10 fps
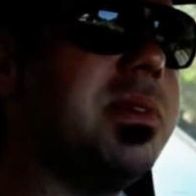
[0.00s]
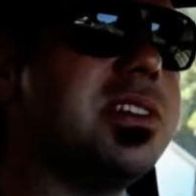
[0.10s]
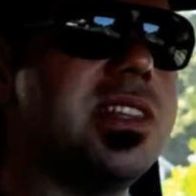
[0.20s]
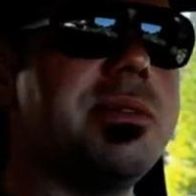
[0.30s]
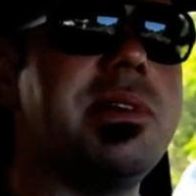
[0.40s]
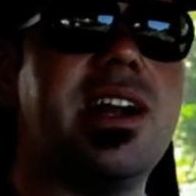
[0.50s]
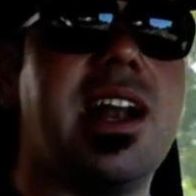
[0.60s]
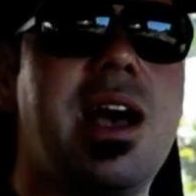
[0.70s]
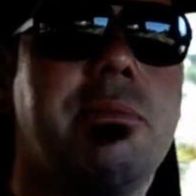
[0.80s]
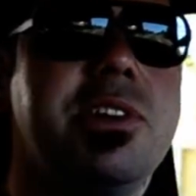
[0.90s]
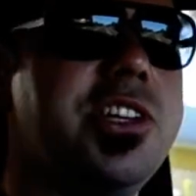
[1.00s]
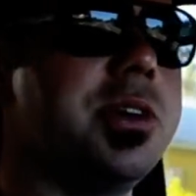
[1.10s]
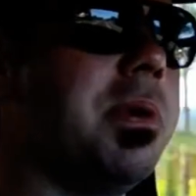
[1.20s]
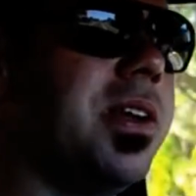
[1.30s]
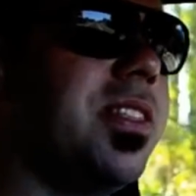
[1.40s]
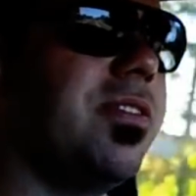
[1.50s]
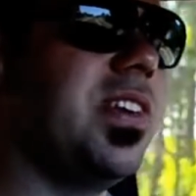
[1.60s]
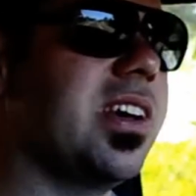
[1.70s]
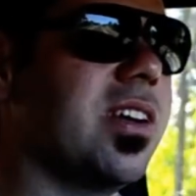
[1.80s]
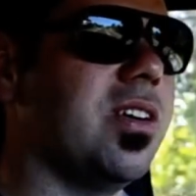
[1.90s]
much limited on how much you can put in the
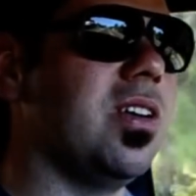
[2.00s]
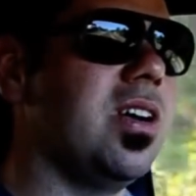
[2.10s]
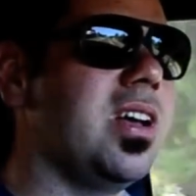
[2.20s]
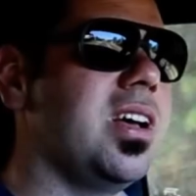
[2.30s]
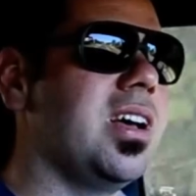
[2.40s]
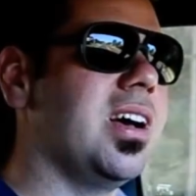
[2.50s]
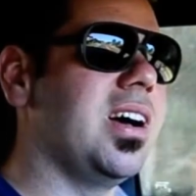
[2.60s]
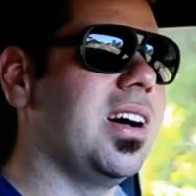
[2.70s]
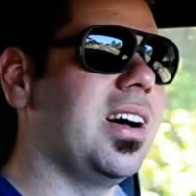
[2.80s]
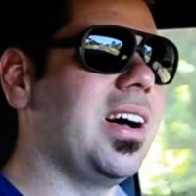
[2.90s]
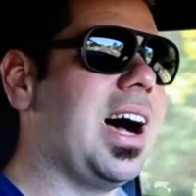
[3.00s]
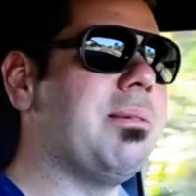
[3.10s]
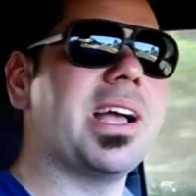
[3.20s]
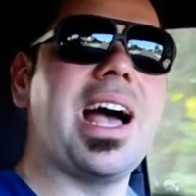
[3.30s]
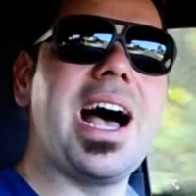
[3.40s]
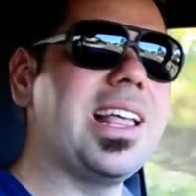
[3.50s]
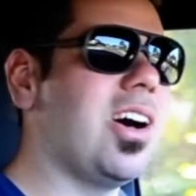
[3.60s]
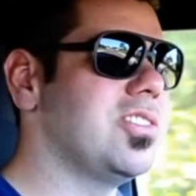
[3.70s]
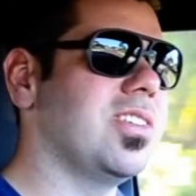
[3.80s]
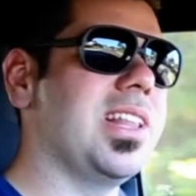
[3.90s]
vehicle. I
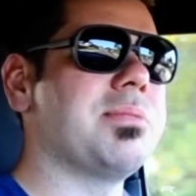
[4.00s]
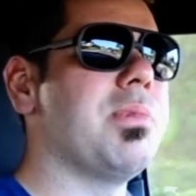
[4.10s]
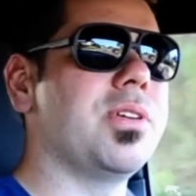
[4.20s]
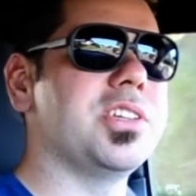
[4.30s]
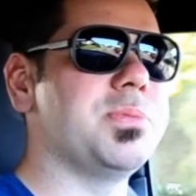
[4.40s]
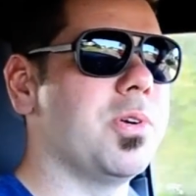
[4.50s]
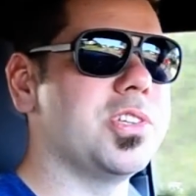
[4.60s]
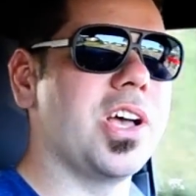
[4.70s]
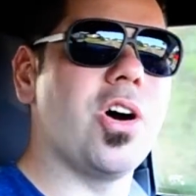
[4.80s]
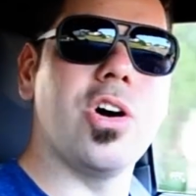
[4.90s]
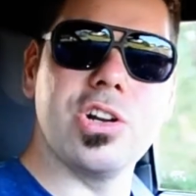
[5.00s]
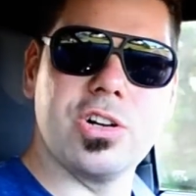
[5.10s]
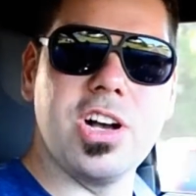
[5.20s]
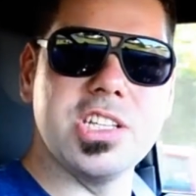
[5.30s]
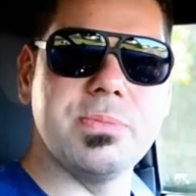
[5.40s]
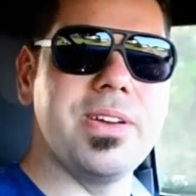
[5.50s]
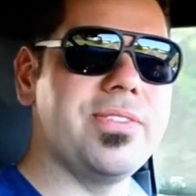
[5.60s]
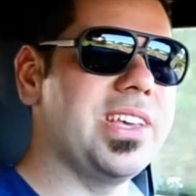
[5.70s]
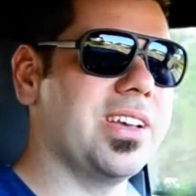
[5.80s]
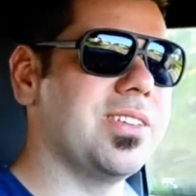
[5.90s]
also like motorsports. I autocross my
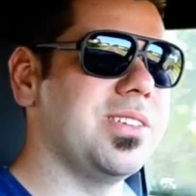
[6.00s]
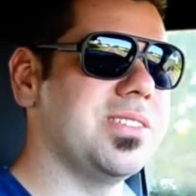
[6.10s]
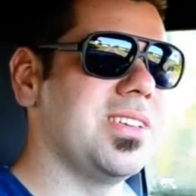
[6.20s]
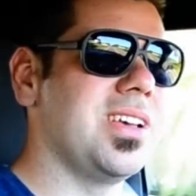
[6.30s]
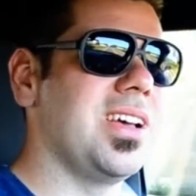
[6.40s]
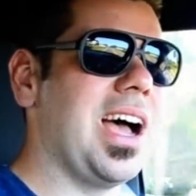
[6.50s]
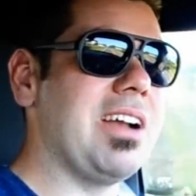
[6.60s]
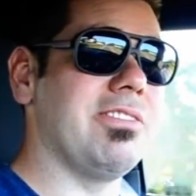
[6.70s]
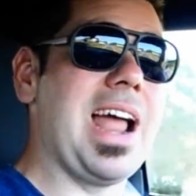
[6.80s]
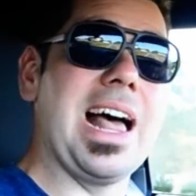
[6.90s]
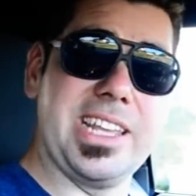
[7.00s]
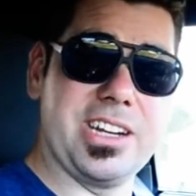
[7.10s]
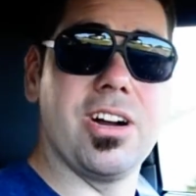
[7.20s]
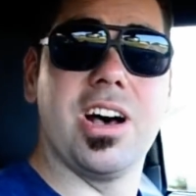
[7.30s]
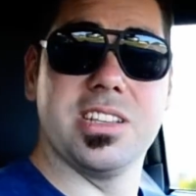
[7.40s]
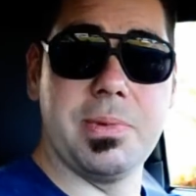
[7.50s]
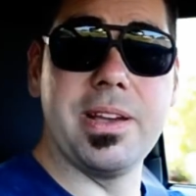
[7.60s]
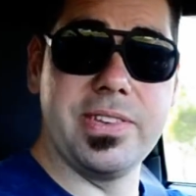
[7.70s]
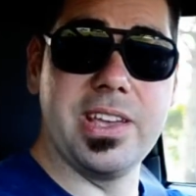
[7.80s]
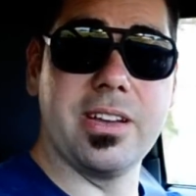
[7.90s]
vehicles. I rallycross
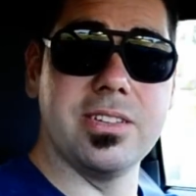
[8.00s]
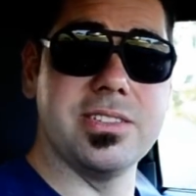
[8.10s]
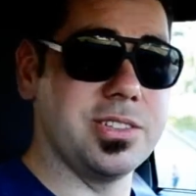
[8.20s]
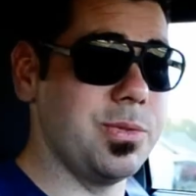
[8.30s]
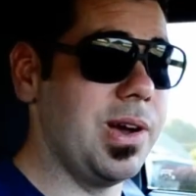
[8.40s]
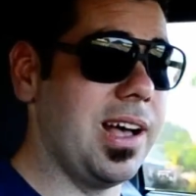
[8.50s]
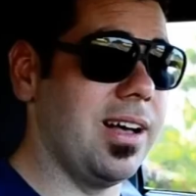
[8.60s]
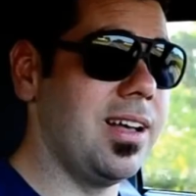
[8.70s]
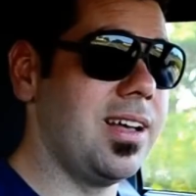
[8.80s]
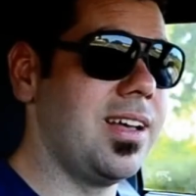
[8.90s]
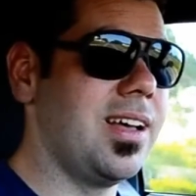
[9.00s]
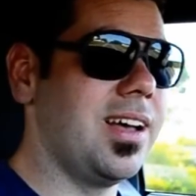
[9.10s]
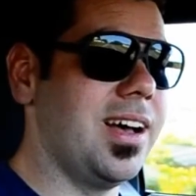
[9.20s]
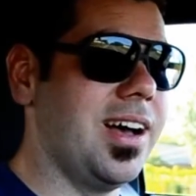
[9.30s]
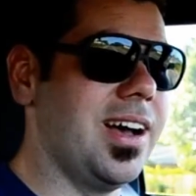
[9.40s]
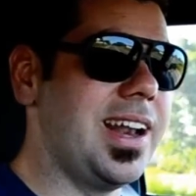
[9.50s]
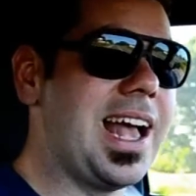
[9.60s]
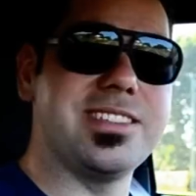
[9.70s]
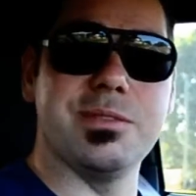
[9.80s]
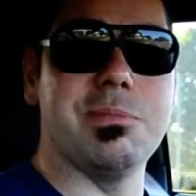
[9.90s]
my vehicles as well, and
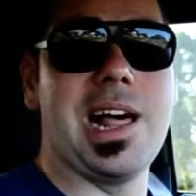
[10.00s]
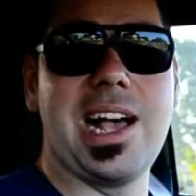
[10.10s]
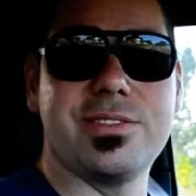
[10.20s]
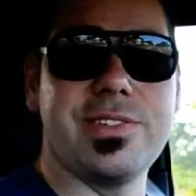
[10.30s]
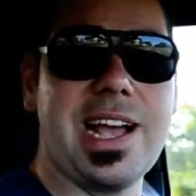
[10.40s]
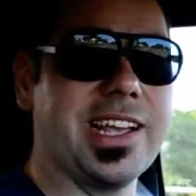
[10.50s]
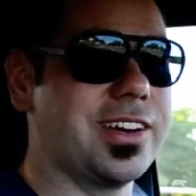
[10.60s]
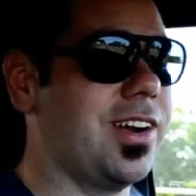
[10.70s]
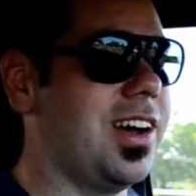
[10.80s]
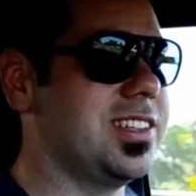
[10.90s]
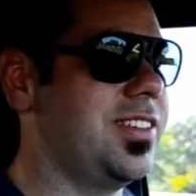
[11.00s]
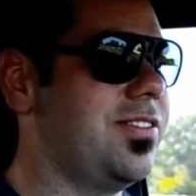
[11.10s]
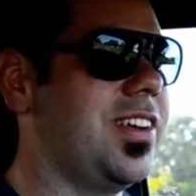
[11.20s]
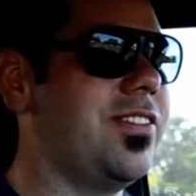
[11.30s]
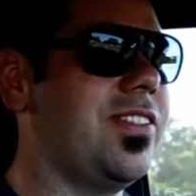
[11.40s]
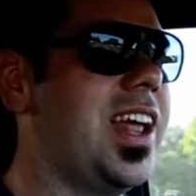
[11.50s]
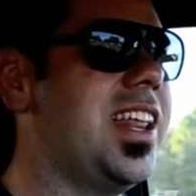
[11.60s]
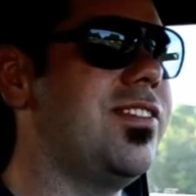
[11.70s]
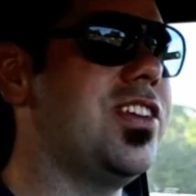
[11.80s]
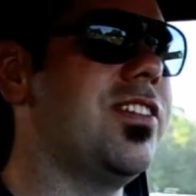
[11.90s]
that's a blast. Rallycross. If
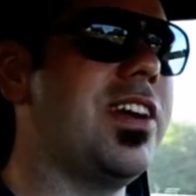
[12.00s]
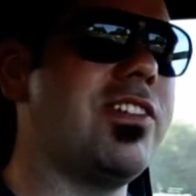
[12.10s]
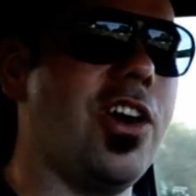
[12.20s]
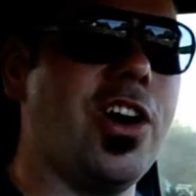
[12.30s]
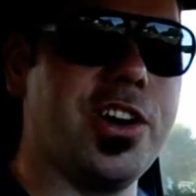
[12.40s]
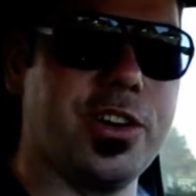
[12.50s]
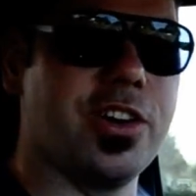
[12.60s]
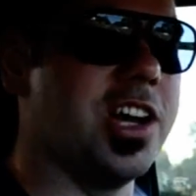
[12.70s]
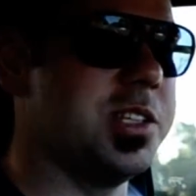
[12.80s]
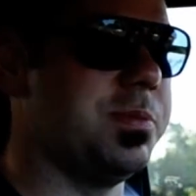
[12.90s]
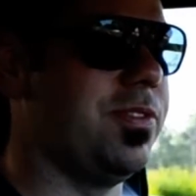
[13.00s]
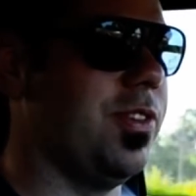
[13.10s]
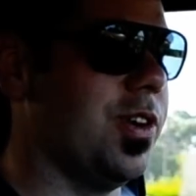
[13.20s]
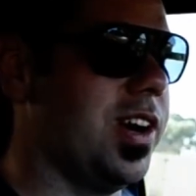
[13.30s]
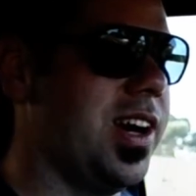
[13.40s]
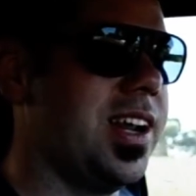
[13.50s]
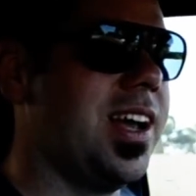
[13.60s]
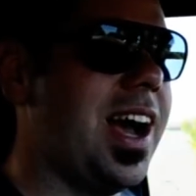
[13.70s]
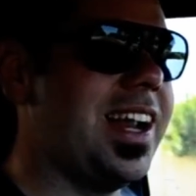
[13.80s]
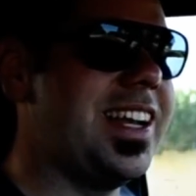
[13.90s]
any of you have ever autocrossed before,
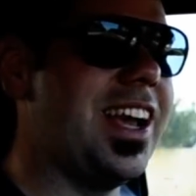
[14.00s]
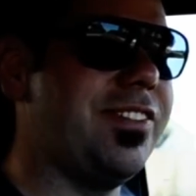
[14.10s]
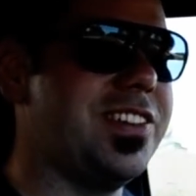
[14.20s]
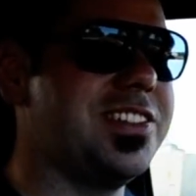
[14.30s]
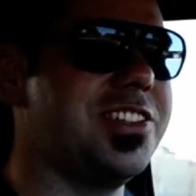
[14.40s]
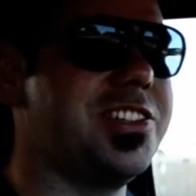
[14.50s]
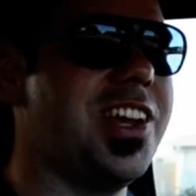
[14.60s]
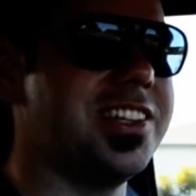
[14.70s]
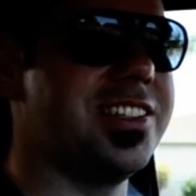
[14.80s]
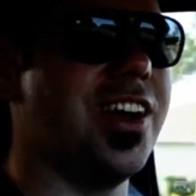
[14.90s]
I definitely suggest